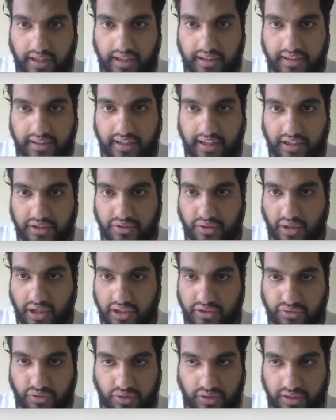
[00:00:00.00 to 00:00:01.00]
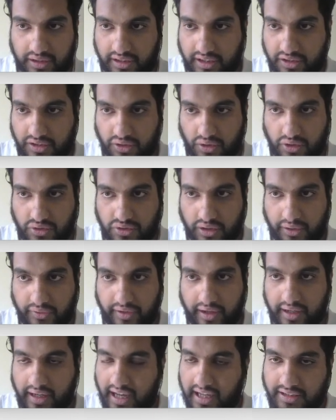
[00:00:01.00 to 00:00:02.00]
Then S0 S4, this is also
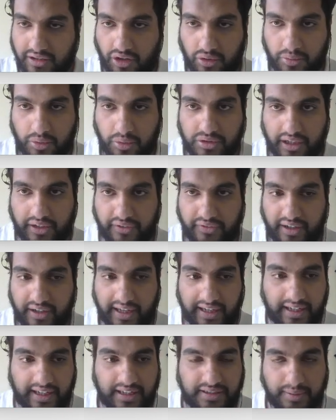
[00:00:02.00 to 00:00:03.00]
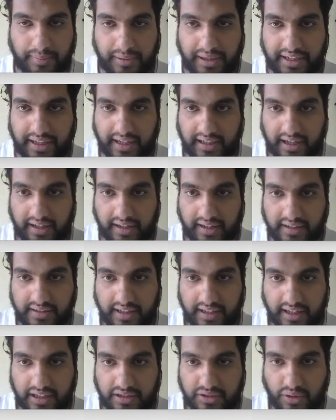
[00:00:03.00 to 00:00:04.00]
different, as outputs are different, I can simply neglect it. Then
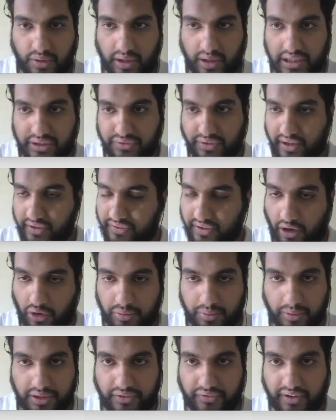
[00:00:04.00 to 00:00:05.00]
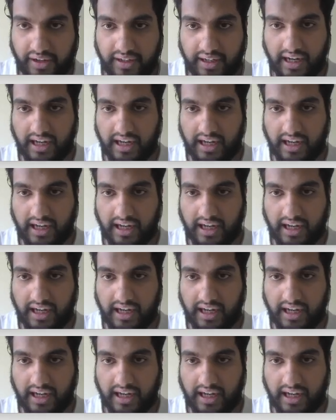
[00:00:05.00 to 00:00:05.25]
S0 S5, output different.